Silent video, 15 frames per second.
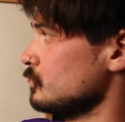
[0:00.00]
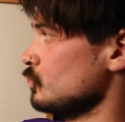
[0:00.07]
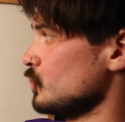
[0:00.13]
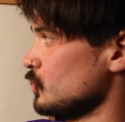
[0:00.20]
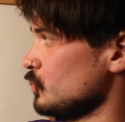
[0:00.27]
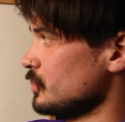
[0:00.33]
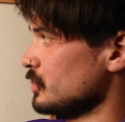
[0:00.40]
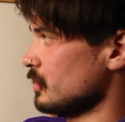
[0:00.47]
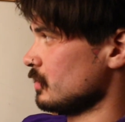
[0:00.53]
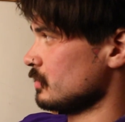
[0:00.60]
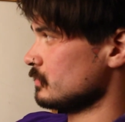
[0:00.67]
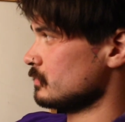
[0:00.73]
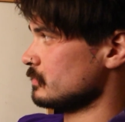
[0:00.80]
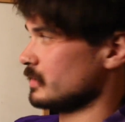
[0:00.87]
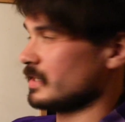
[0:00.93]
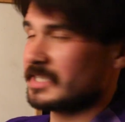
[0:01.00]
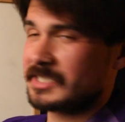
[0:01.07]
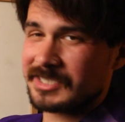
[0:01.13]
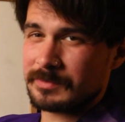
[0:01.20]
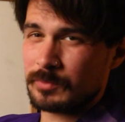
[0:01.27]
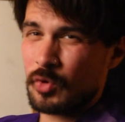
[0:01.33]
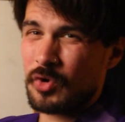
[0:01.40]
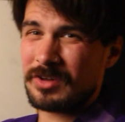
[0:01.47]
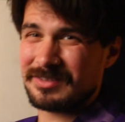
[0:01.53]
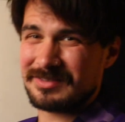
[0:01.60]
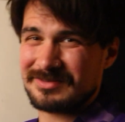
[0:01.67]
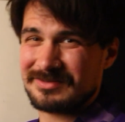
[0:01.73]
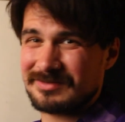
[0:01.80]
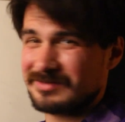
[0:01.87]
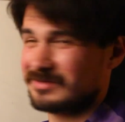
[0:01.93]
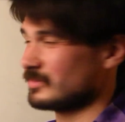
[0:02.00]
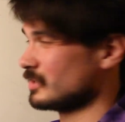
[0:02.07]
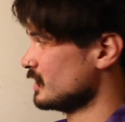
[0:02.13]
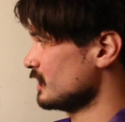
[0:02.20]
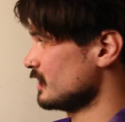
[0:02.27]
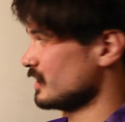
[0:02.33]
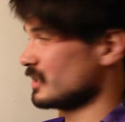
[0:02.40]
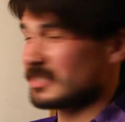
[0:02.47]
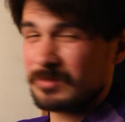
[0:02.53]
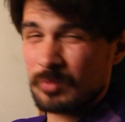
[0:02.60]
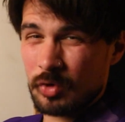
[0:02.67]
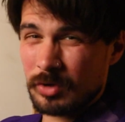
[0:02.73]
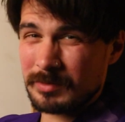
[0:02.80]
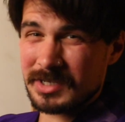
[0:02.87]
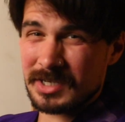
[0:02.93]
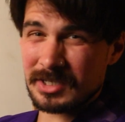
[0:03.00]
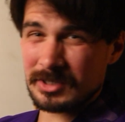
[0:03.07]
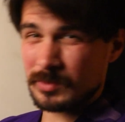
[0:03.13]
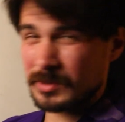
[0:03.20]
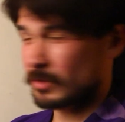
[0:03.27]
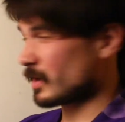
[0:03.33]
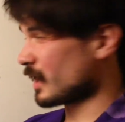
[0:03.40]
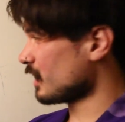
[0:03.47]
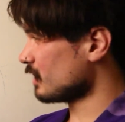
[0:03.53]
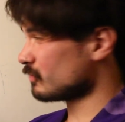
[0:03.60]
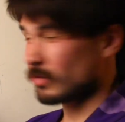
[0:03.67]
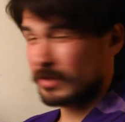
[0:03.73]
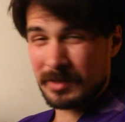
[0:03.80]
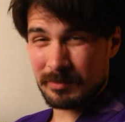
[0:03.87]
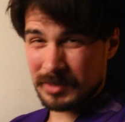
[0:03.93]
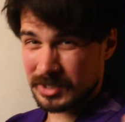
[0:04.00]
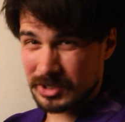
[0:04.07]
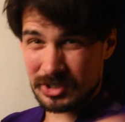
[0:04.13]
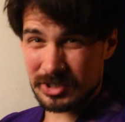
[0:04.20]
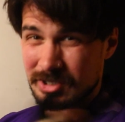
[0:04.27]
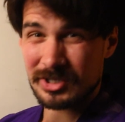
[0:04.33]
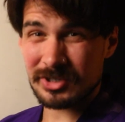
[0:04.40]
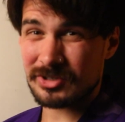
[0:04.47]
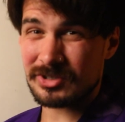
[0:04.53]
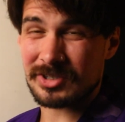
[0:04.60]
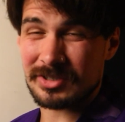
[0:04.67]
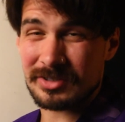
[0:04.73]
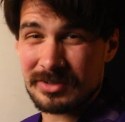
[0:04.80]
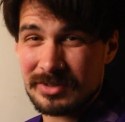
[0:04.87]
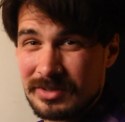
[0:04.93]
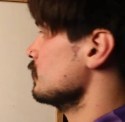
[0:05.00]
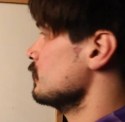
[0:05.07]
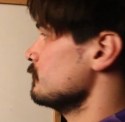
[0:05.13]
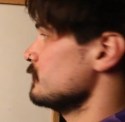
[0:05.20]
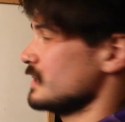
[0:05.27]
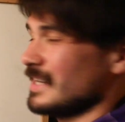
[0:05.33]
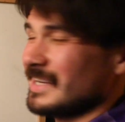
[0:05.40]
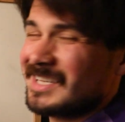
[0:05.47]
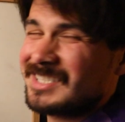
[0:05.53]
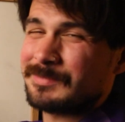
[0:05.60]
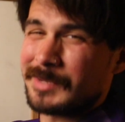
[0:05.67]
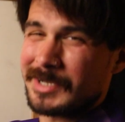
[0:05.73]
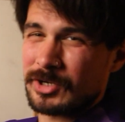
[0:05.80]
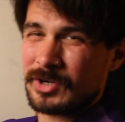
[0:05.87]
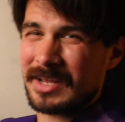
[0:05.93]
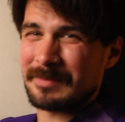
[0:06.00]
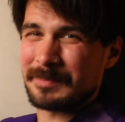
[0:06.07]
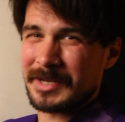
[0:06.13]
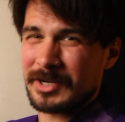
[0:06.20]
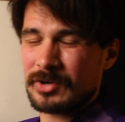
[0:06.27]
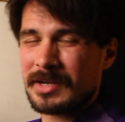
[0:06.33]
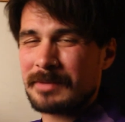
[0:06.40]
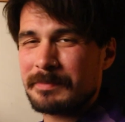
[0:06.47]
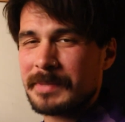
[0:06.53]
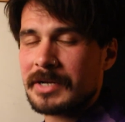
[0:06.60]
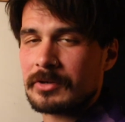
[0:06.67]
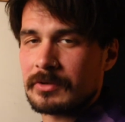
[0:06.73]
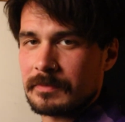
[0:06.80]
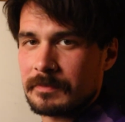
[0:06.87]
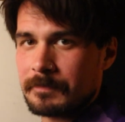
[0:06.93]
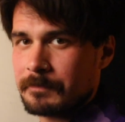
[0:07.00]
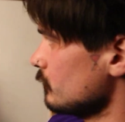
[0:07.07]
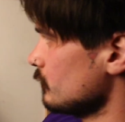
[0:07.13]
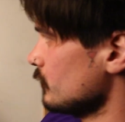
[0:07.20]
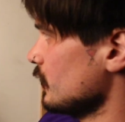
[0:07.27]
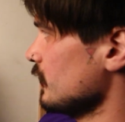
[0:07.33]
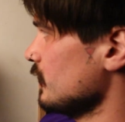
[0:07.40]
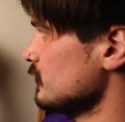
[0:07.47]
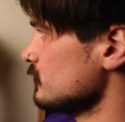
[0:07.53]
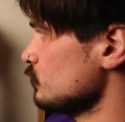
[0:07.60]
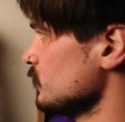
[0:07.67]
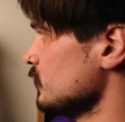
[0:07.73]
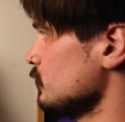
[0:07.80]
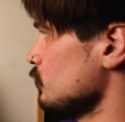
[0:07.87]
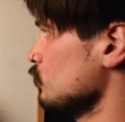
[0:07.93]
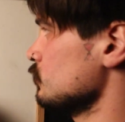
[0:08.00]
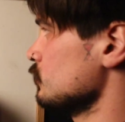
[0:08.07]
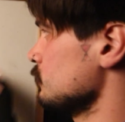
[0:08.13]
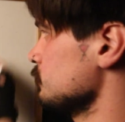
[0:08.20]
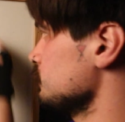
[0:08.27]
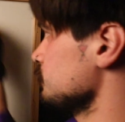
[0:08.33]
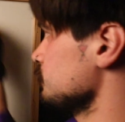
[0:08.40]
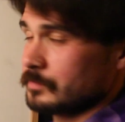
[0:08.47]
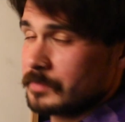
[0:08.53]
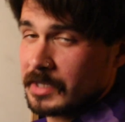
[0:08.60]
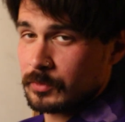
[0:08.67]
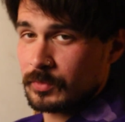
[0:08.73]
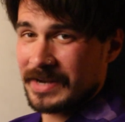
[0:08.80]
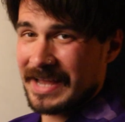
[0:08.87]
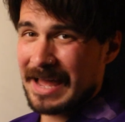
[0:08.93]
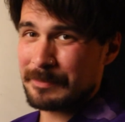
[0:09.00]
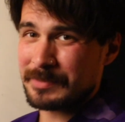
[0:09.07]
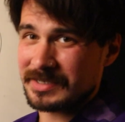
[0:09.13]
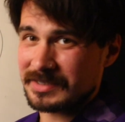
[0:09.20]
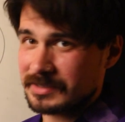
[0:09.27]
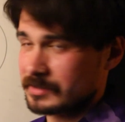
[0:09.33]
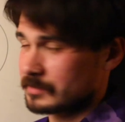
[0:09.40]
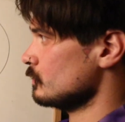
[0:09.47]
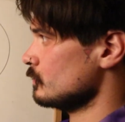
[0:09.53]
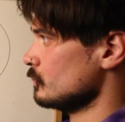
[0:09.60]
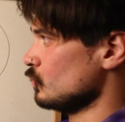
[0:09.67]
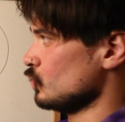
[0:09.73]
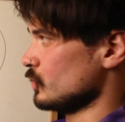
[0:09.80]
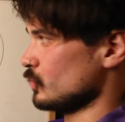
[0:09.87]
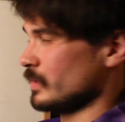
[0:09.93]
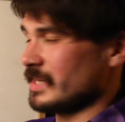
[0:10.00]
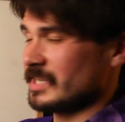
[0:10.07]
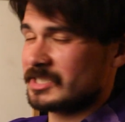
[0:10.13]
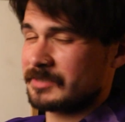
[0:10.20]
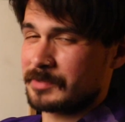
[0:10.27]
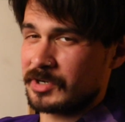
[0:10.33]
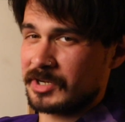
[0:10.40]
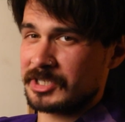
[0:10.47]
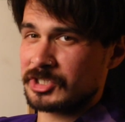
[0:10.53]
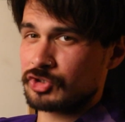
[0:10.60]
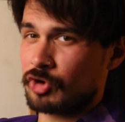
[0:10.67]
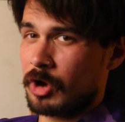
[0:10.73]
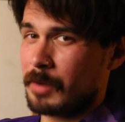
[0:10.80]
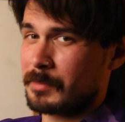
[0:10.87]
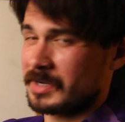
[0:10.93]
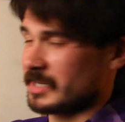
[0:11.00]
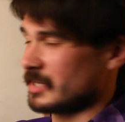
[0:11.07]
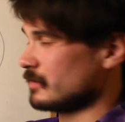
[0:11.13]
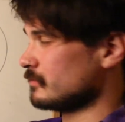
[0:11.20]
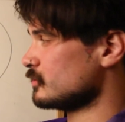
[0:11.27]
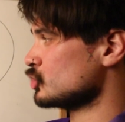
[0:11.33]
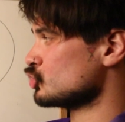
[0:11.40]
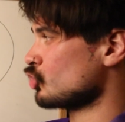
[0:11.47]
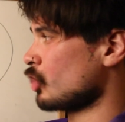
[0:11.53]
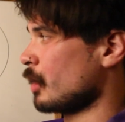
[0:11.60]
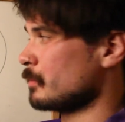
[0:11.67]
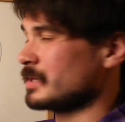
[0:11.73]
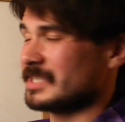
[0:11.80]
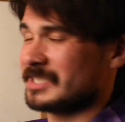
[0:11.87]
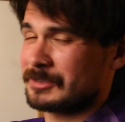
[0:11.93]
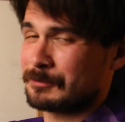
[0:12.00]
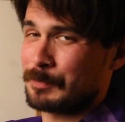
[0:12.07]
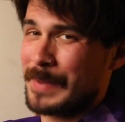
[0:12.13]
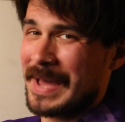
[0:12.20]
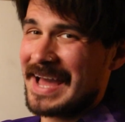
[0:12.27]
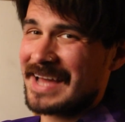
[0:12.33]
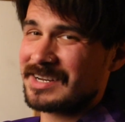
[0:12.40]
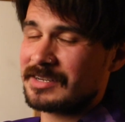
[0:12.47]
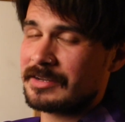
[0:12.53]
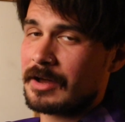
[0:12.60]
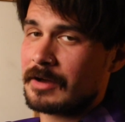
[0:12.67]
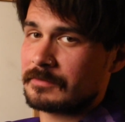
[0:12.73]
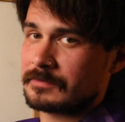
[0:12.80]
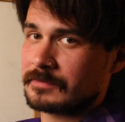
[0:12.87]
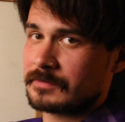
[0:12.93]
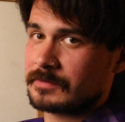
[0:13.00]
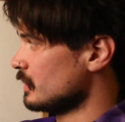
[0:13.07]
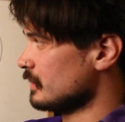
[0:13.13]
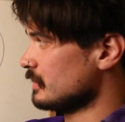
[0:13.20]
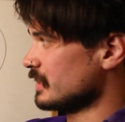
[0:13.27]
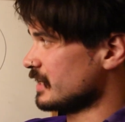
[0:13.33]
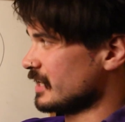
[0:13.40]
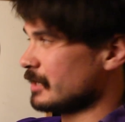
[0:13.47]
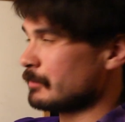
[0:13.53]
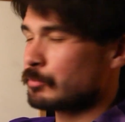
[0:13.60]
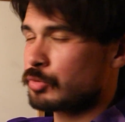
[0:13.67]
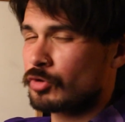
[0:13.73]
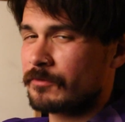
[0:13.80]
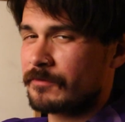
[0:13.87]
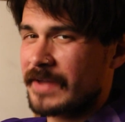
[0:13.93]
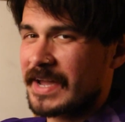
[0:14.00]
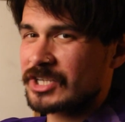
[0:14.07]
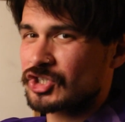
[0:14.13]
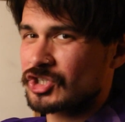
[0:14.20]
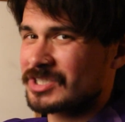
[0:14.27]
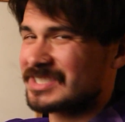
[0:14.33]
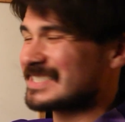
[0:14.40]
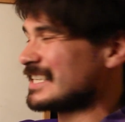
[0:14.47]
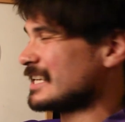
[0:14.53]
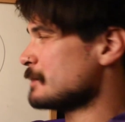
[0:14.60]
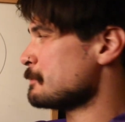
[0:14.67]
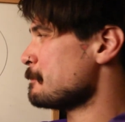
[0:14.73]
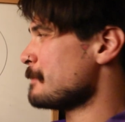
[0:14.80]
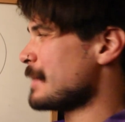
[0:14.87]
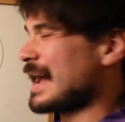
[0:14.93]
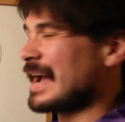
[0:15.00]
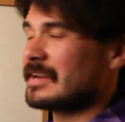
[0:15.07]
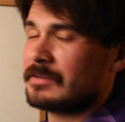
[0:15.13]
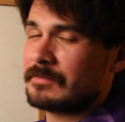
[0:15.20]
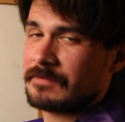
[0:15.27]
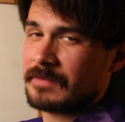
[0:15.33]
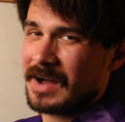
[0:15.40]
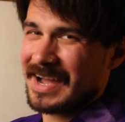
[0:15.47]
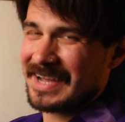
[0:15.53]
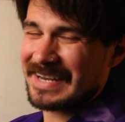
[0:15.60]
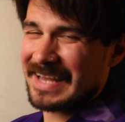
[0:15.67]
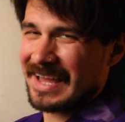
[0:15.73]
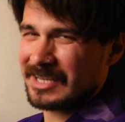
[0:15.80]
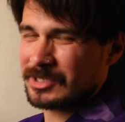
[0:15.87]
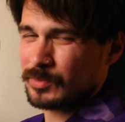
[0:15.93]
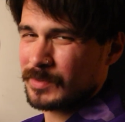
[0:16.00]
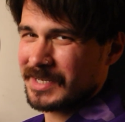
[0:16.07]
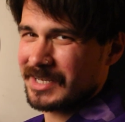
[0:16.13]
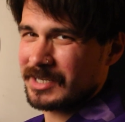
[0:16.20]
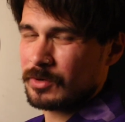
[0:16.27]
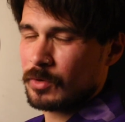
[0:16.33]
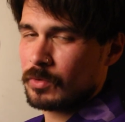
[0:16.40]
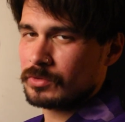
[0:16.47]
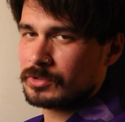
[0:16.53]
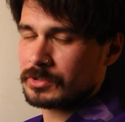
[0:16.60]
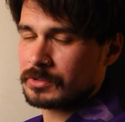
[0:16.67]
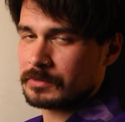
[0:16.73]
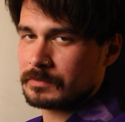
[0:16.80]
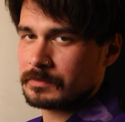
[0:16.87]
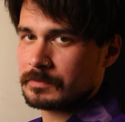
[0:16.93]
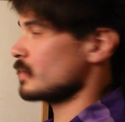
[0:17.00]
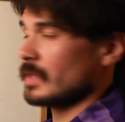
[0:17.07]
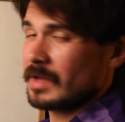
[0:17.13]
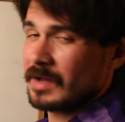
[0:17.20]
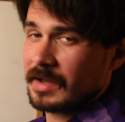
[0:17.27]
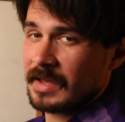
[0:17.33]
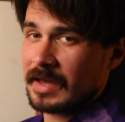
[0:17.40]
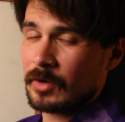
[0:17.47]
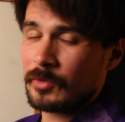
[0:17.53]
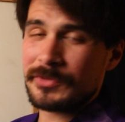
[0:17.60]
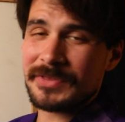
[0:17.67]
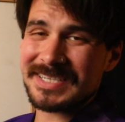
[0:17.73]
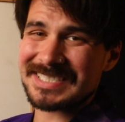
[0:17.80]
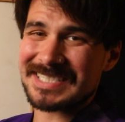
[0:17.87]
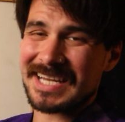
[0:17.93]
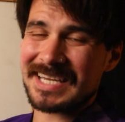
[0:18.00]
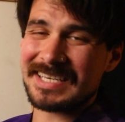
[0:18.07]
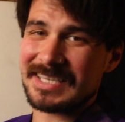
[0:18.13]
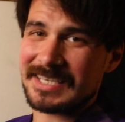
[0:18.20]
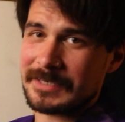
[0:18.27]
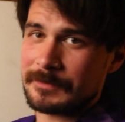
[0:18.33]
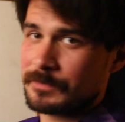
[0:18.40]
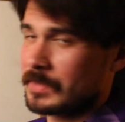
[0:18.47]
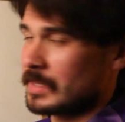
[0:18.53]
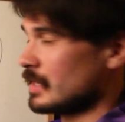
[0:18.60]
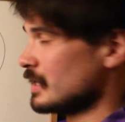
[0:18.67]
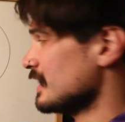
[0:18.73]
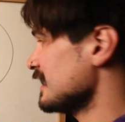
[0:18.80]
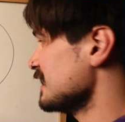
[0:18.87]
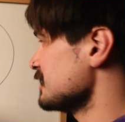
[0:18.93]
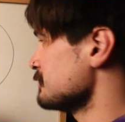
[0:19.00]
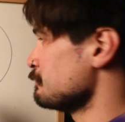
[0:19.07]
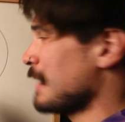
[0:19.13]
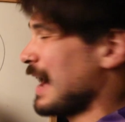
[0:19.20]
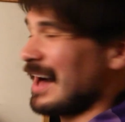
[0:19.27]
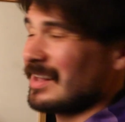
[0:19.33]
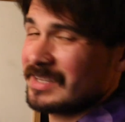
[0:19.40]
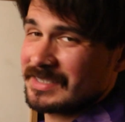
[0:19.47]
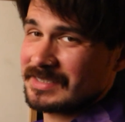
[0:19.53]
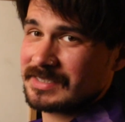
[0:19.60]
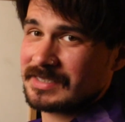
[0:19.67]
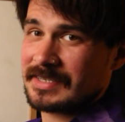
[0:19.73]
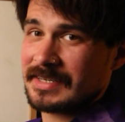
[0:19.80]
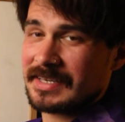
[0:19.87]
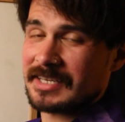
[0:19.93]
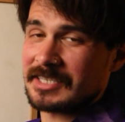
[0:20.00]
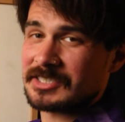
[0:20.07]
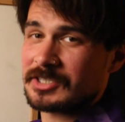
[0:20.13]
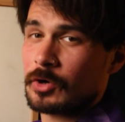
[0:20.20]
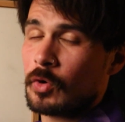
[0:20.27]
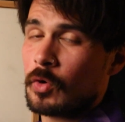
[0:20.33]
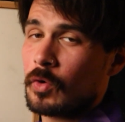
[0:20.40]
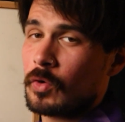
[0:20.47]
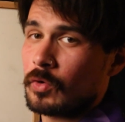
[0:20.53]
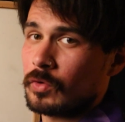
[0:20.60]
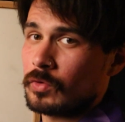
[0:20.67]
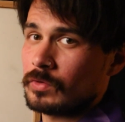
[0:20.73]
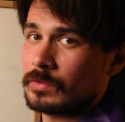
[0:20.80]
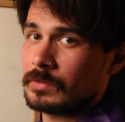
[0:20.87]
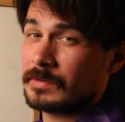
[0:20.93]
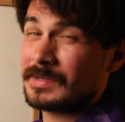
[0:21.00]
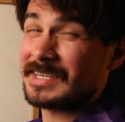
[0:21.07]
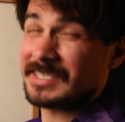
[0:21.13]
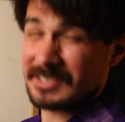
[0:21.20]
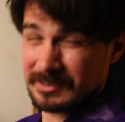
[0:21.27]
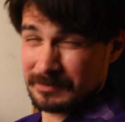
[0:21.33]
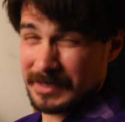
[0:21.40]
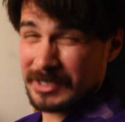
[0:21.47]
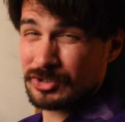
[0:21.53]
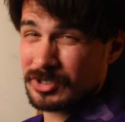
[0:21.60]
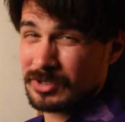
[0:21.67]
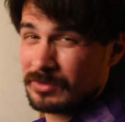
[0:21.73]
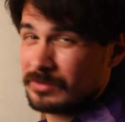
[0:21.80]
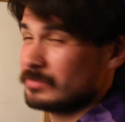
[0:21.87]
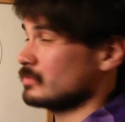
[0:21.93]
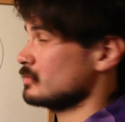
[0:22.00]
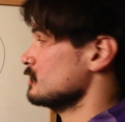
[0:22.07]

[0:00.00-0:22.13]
When we're young, it's small. It's small because we don't have all that much conditioning. But then it gets bigger and bigger and bigger as we get older. And what happens? When we experience trauma, if the trauma is bad enough, the imperfections get magnified as we get older. A healthy psyche is balanced, it's whole, it's symmetrical.